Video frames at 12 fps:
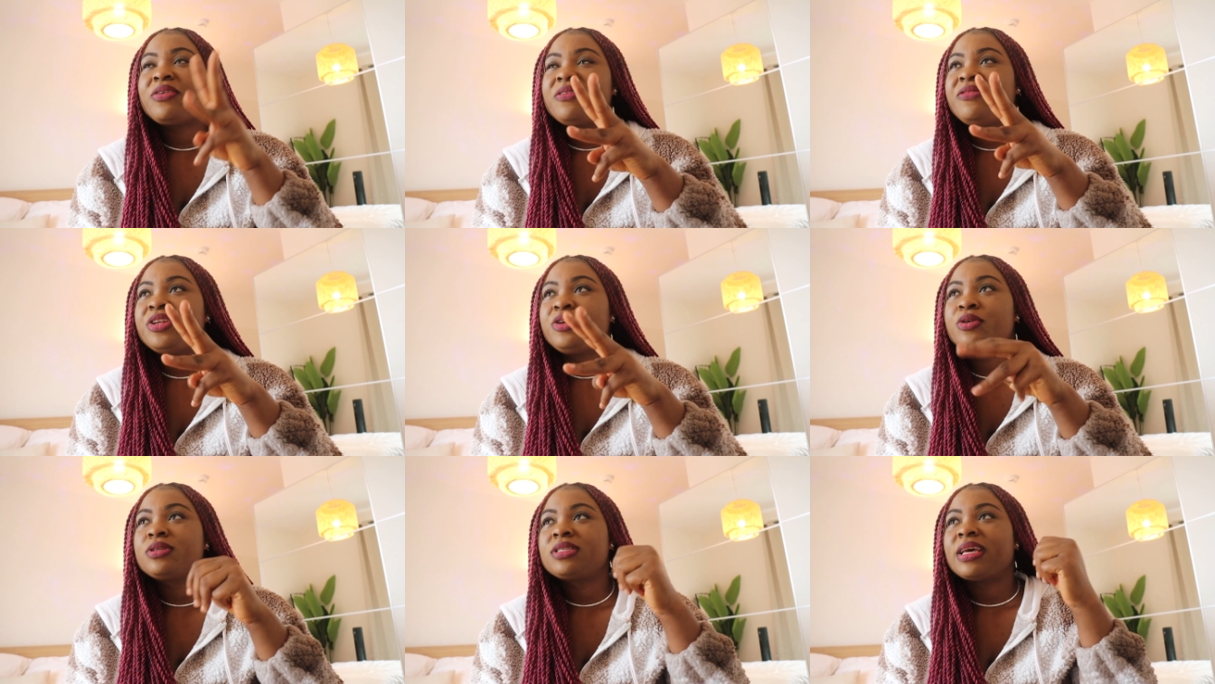
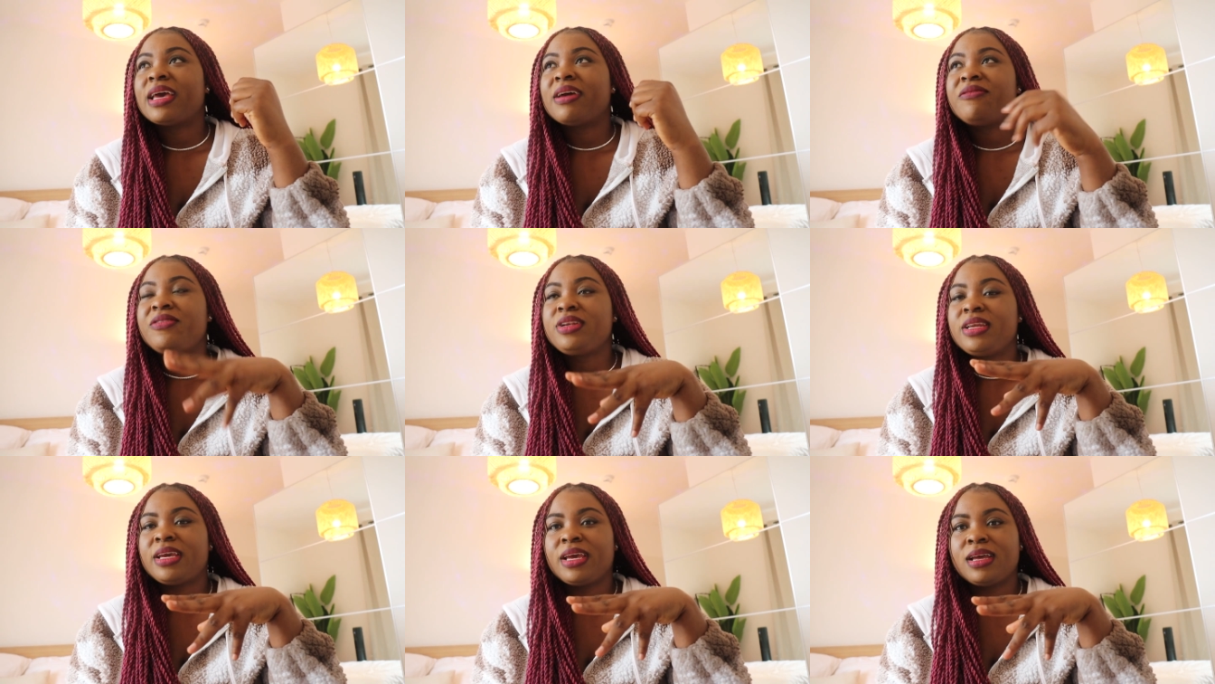videos every
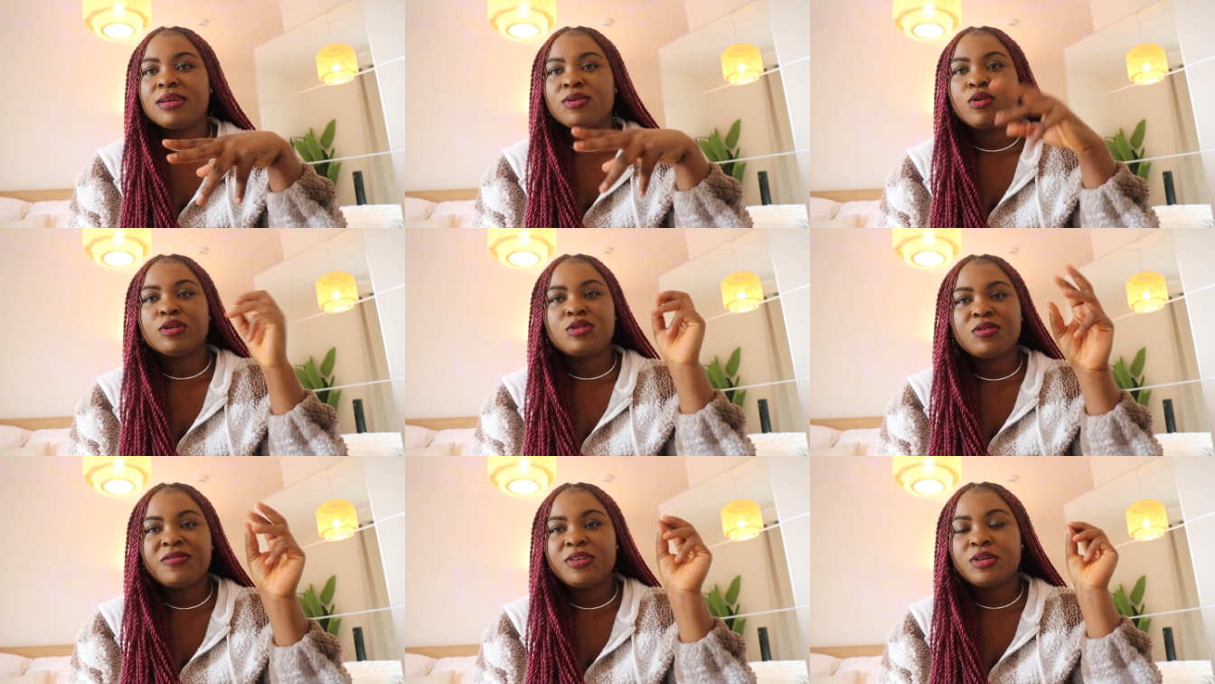day or
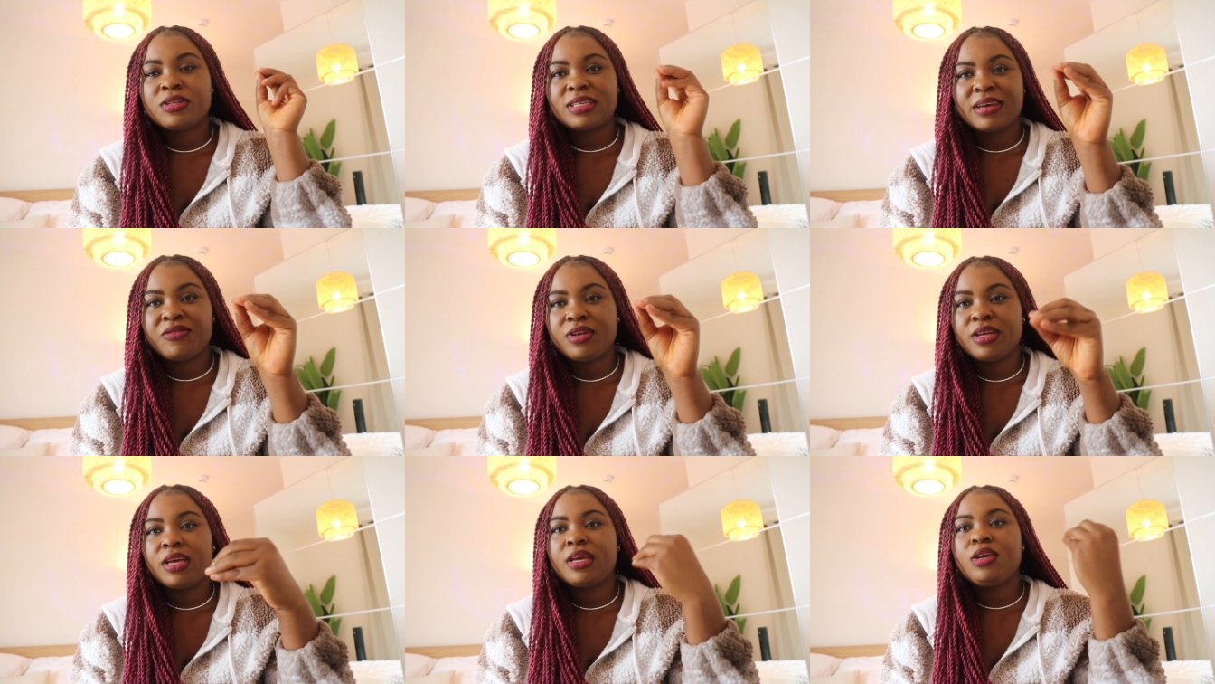2 videos every day.